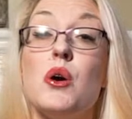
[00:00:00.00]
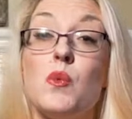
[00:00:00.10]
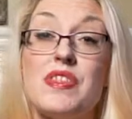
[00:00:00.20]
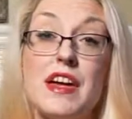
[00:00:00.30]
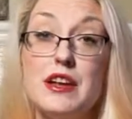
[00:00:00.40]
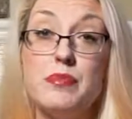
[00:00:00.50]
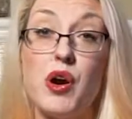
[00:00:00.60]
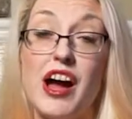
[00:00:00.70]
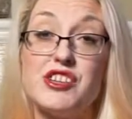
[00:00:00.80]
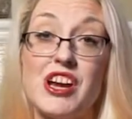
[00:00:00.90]
With any
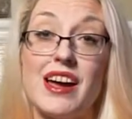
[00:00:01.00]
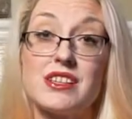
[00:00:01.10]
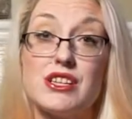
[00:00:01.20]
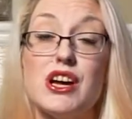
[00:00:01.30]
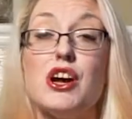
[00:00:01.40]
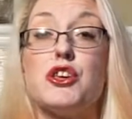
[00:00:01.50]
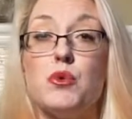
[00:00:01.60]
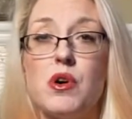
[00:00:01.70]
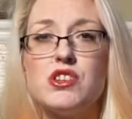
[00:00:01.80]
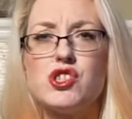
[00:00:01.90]
project, you
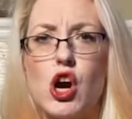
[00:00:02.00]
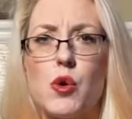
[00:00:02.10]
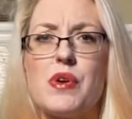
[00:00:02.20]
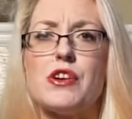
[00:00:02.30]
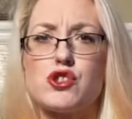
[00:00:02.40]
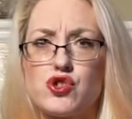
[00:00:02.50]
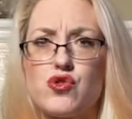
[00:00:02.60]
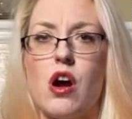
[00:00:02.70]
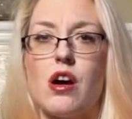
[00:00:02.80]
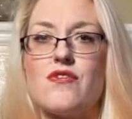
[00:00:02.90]
want to start with a
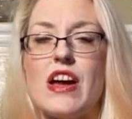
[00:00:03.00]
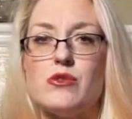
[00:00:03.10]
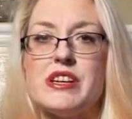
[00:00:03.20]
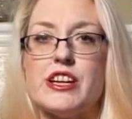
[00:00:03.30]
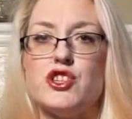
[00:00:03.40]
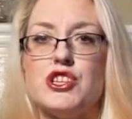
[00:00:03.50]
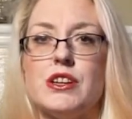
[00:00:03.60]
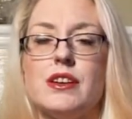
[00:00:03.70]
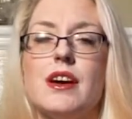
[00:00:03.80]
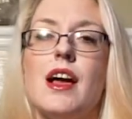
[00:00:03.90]
strong foundation.
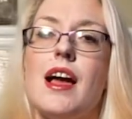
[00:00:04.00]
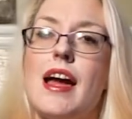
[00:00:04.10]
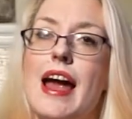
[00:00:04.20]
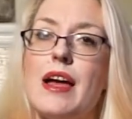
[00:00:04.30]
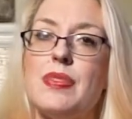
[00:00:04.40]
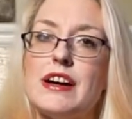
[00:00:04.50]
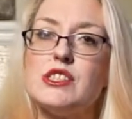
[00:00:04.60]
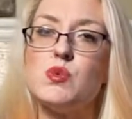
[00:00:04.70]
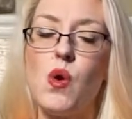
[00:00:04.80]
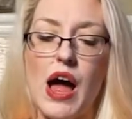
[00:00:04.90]
And
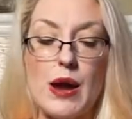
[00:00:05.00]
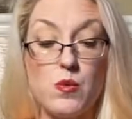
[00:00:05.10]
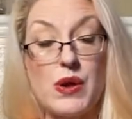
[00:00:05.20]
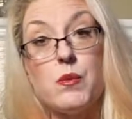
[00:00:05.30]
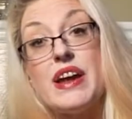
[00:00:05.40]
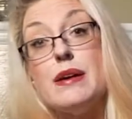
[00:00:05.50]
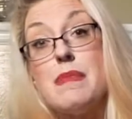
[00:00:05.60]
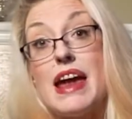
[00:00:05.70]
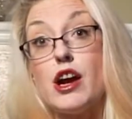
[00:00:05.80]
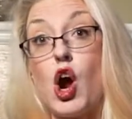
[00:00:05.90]
that's why when we
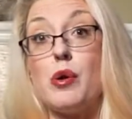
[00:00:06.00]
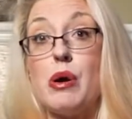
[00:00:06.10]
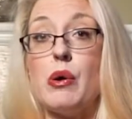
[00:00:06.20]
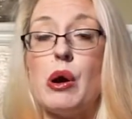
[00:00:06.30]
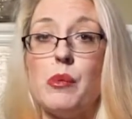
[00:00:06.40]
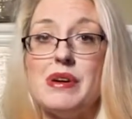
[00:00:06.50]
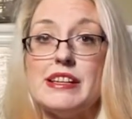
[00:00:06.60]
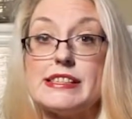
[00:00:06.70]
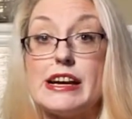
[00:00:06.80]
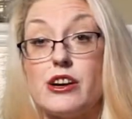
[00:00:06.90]
make our boho
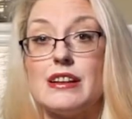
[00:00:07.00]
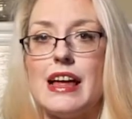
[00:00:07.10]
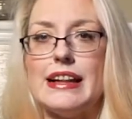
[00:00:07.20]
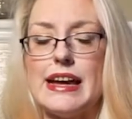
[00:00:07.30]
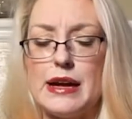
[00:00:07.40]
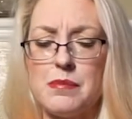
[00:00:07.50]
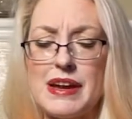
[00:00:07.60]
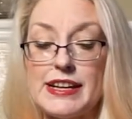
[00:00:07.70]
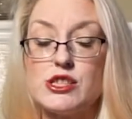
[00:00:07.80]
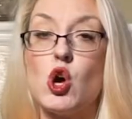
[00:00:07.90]
beads here at Lila Ann
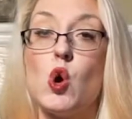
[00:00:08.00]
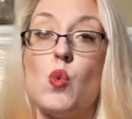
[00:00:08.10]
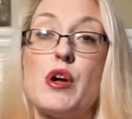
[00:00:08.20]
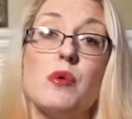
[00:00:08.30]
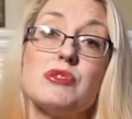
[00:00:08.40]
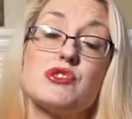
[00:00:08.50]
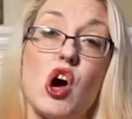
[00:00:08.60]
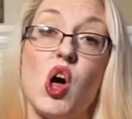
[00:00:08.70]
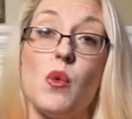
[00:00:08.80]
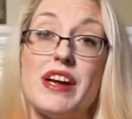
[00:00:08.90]
Beads, we almost
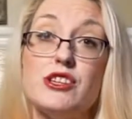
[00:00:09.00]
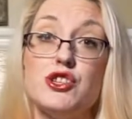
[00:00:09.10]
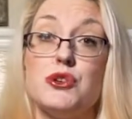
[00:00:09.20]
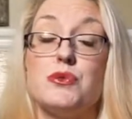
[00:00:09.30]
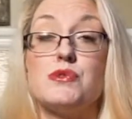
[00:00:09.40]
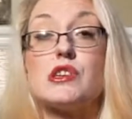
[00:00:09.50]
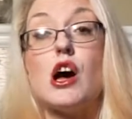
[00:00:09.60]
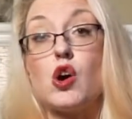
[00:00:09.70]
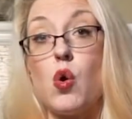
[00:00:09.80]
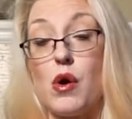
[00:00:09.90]
always use
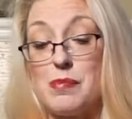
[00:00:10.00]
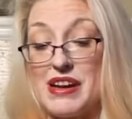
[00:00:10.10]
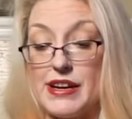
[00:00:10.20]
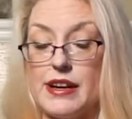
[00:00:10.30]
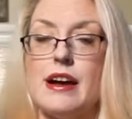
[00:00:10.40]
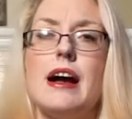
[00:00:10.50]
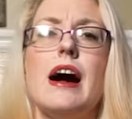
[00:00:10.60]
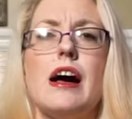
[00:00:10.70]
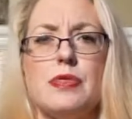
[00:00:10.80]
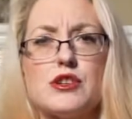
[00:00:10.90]
a core bead.
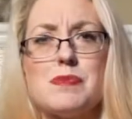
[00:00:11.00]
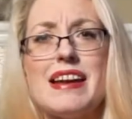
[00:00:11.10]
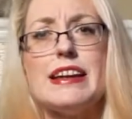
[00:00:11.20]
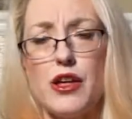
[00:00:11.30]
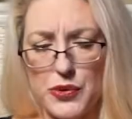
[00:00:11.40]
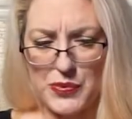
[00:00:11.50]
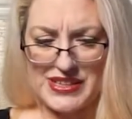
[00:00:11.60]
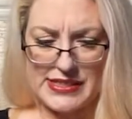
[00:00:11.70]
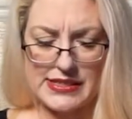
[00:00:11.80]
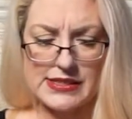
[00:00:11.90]
And there's many other
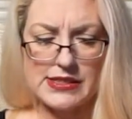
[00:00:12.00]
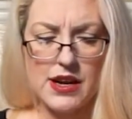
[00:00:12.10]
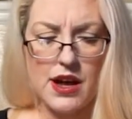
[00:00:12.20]
reasons.